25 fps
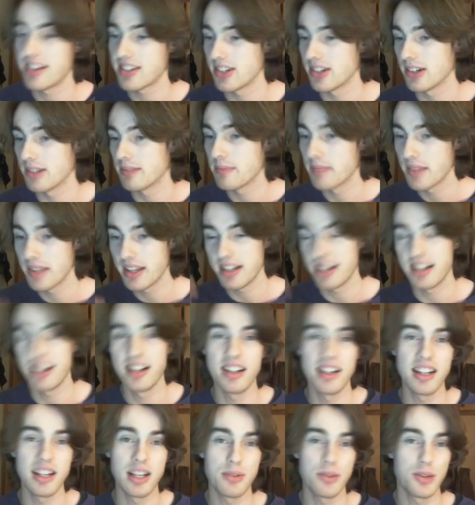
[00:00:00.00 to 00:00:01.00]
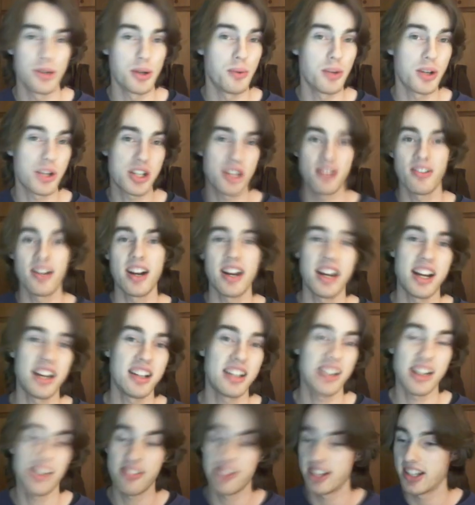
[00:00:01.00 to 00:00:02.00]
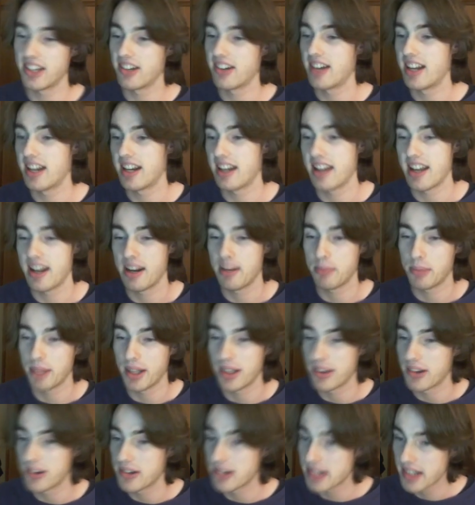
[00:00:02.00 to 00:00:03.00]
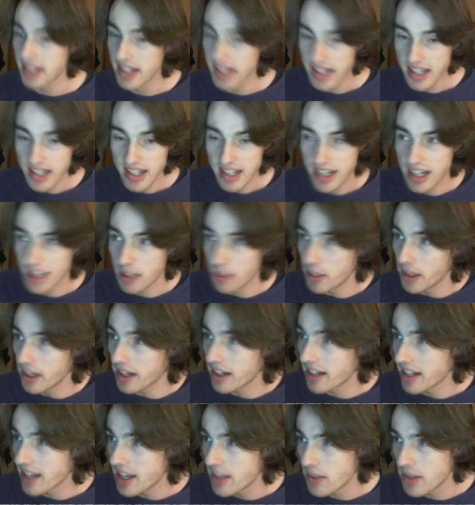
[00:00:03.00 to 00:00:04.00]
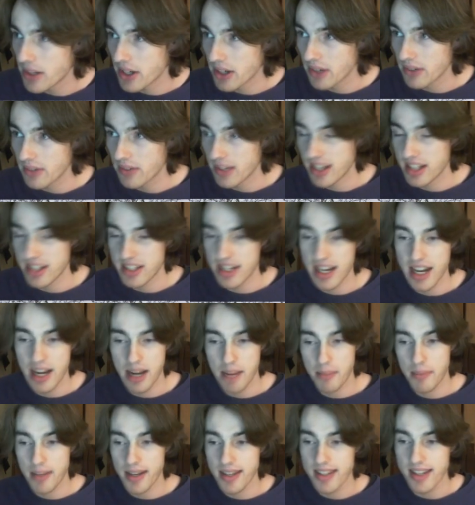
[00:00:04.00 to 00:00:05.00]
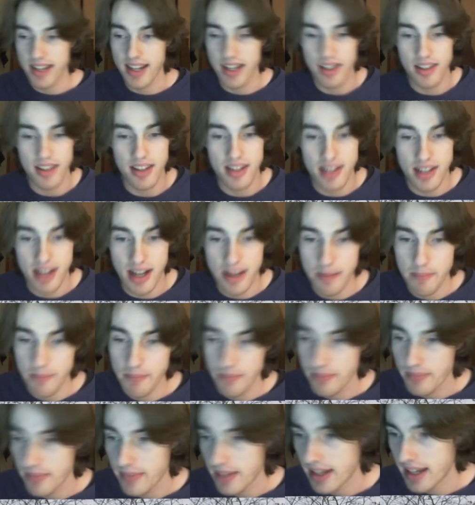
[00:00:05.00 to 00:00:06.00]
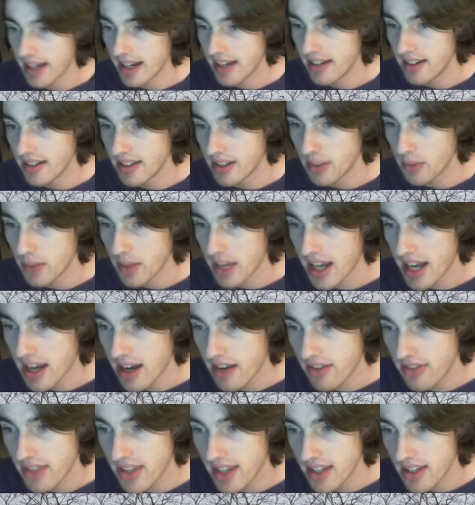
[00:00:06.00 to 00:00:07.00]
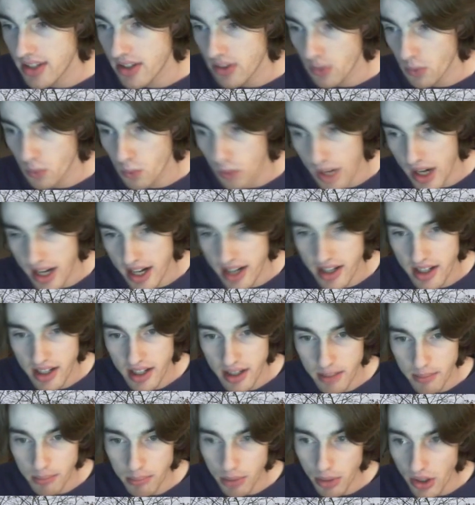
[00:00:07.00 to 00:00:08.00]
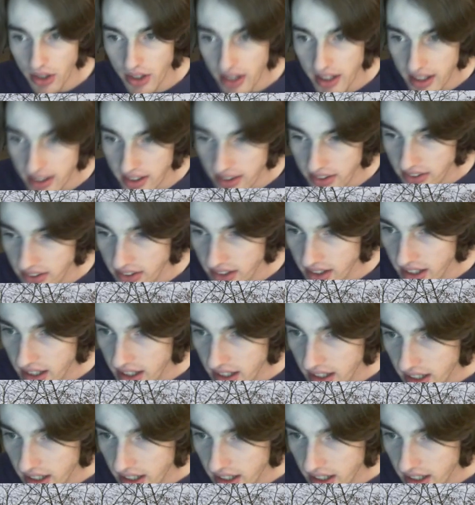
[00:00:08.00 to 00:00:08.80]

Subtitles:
So if you're watching right now, definitely go ahead and play those. But here we go, it's NMPZ this time, and we have these red bollards.